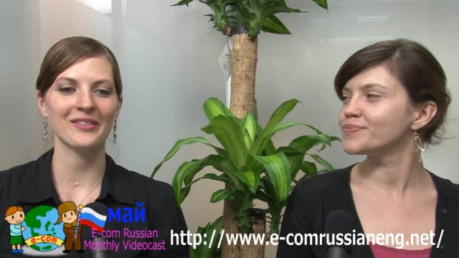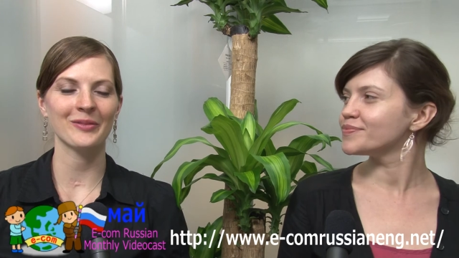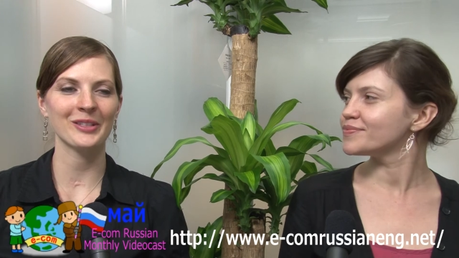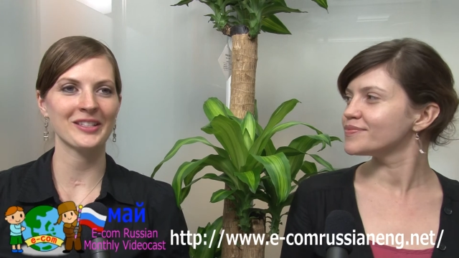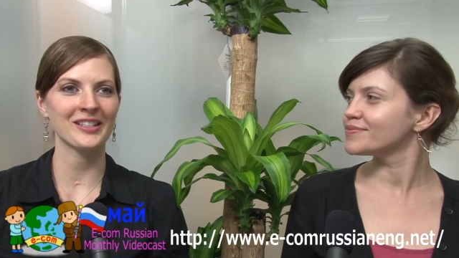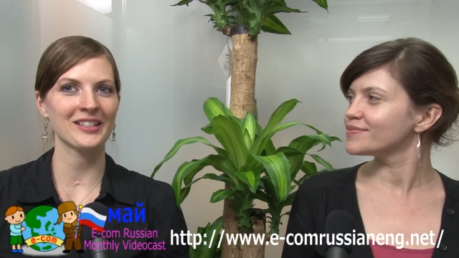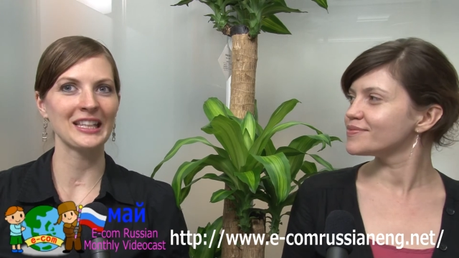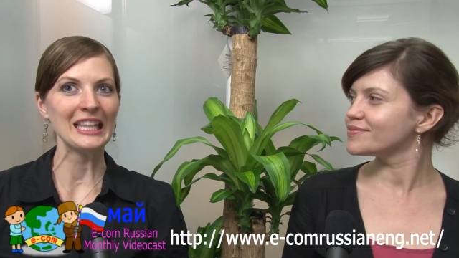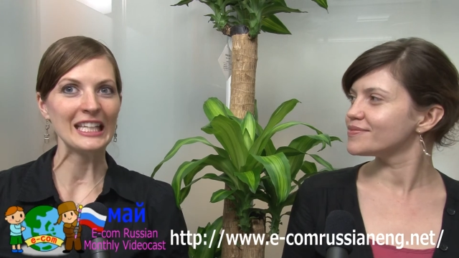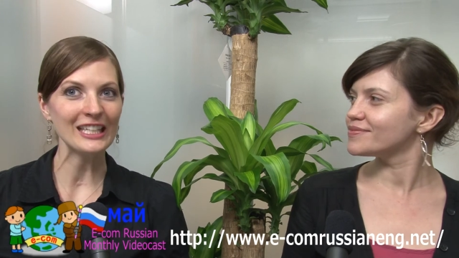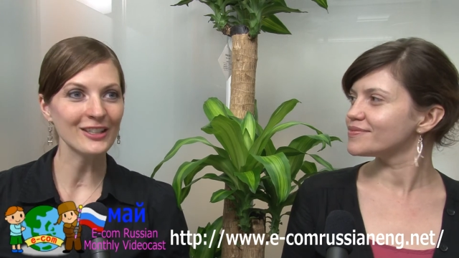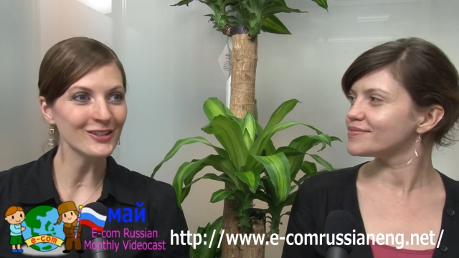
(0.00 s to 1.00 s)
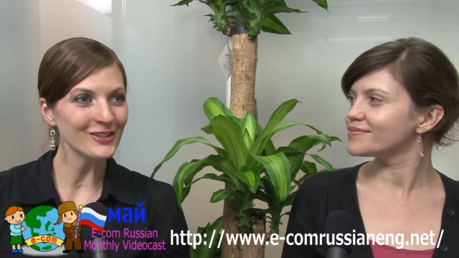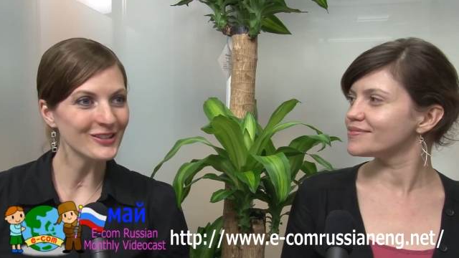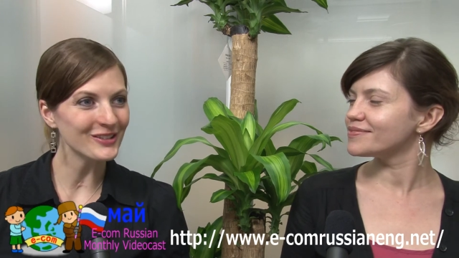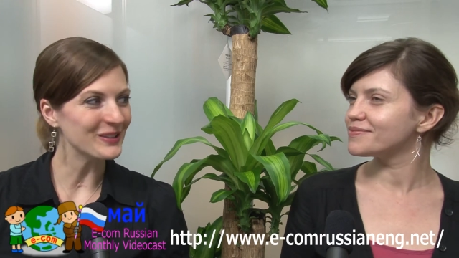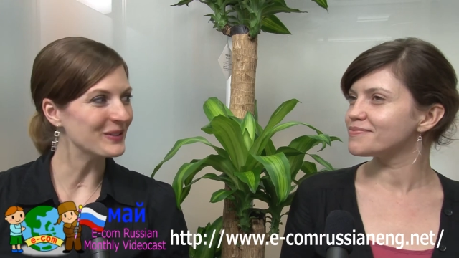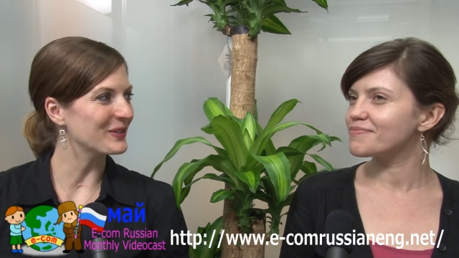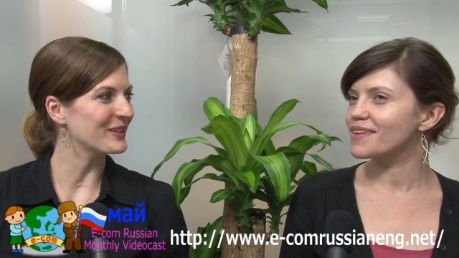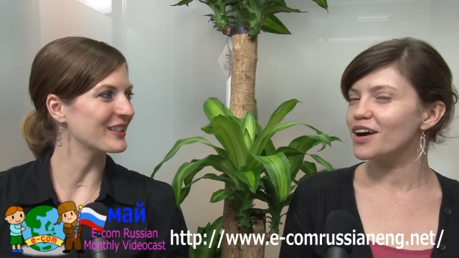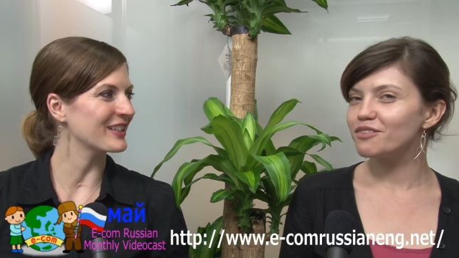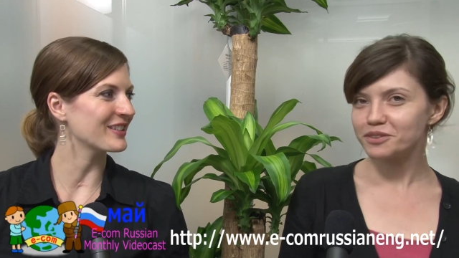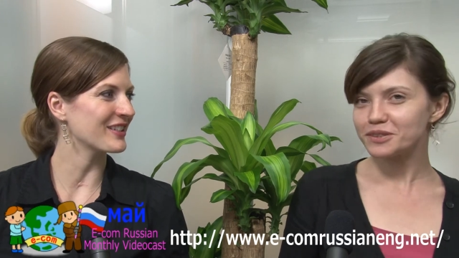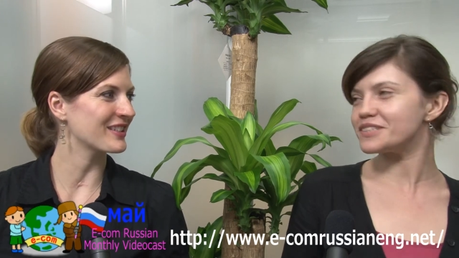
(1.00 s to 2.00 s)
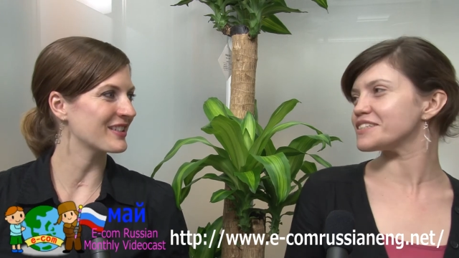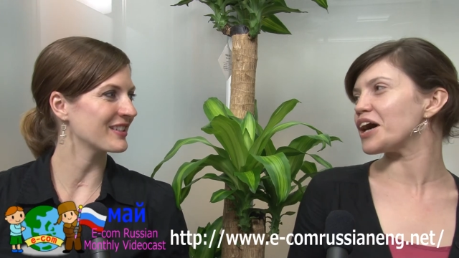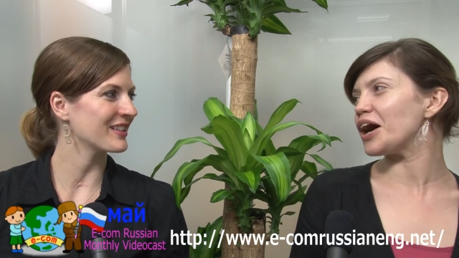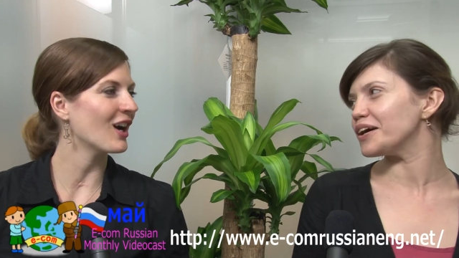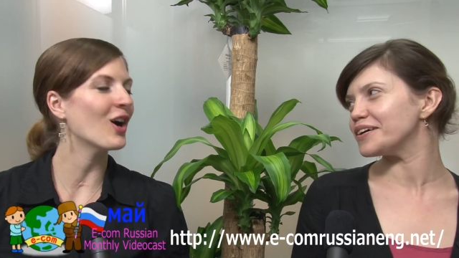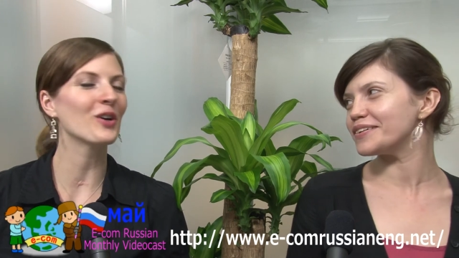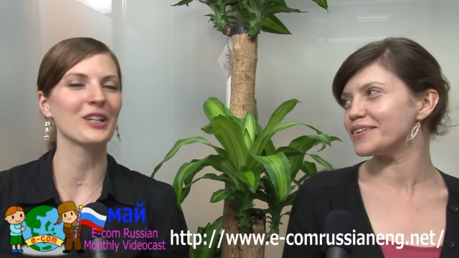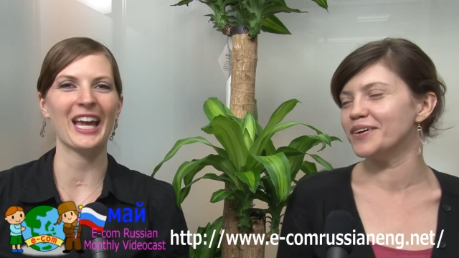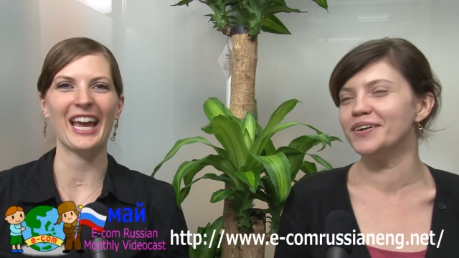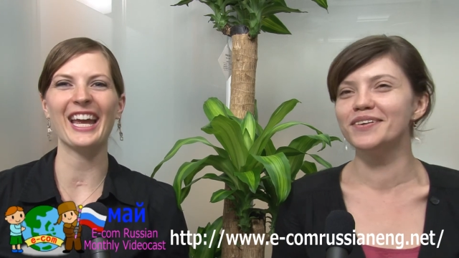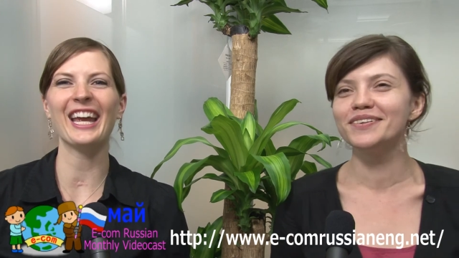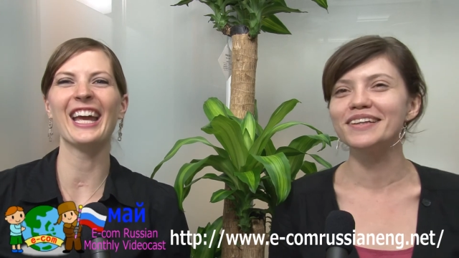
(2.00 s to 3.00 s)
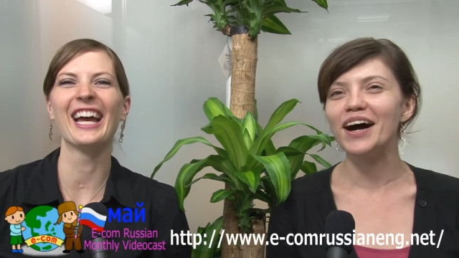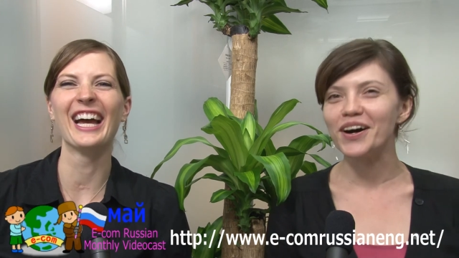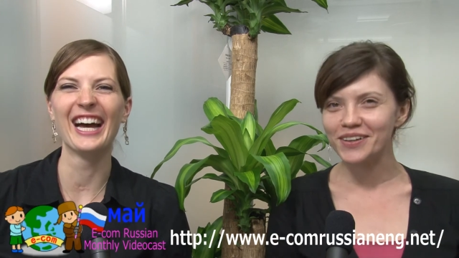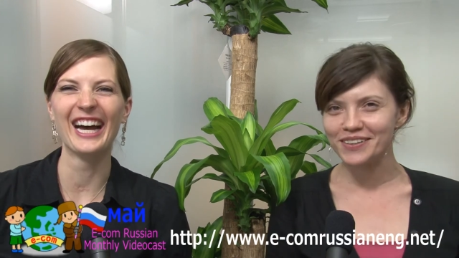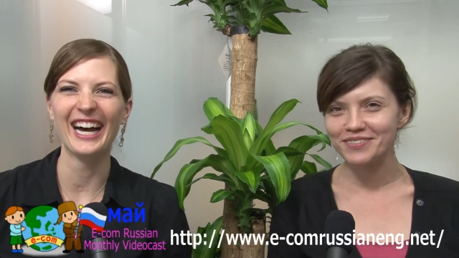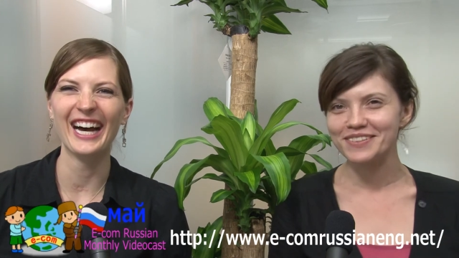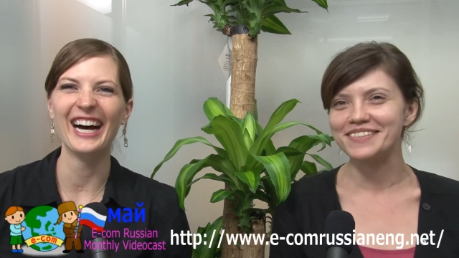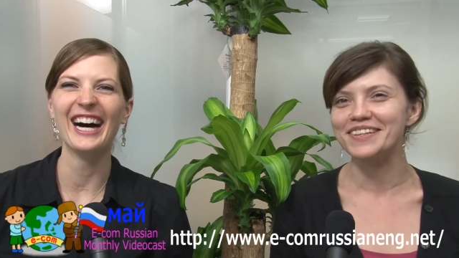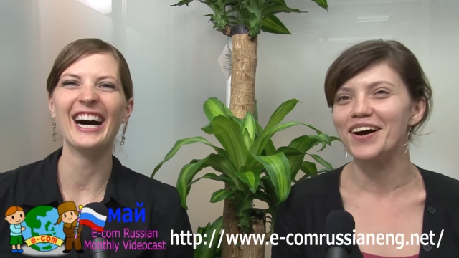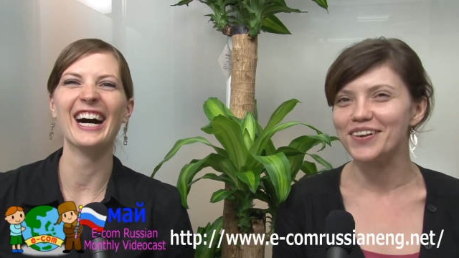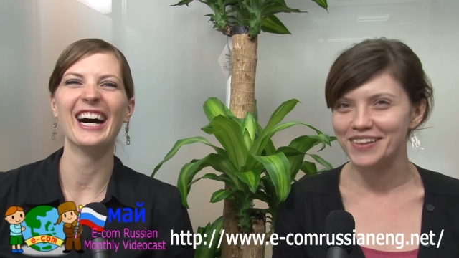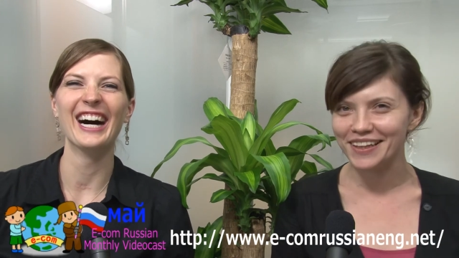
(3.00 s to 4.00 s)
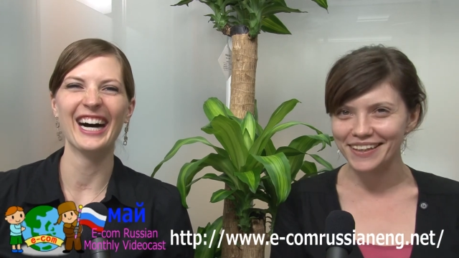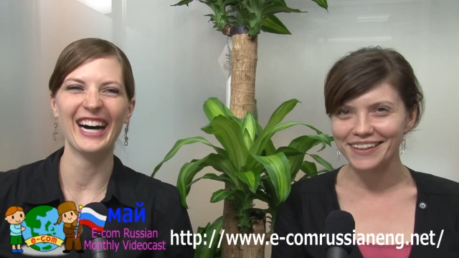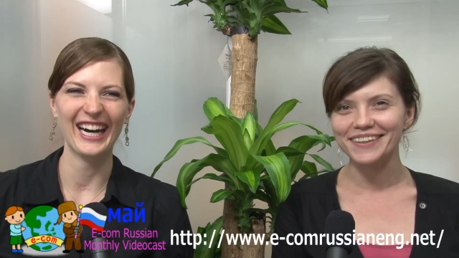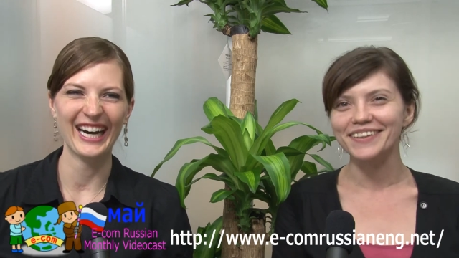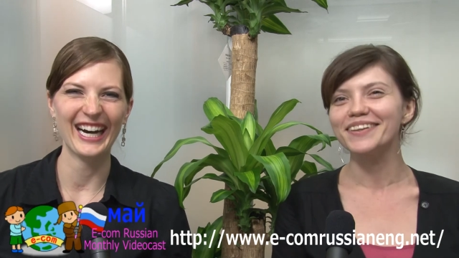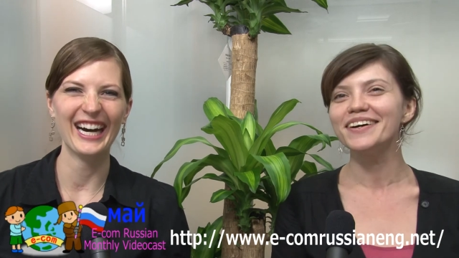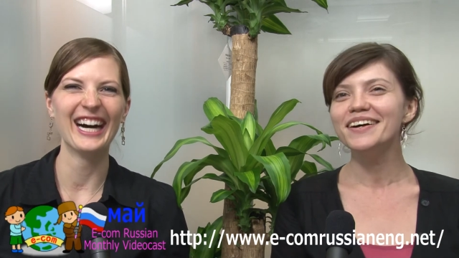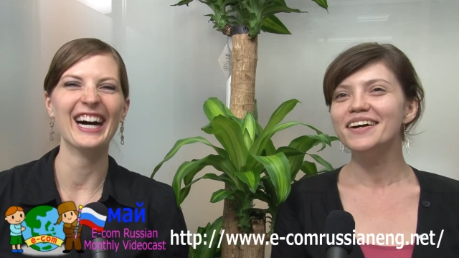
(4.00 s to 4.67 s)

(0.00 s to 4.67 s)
Speaker 1: was this legal or? Of course not. Oh, okay. No, it was not legal.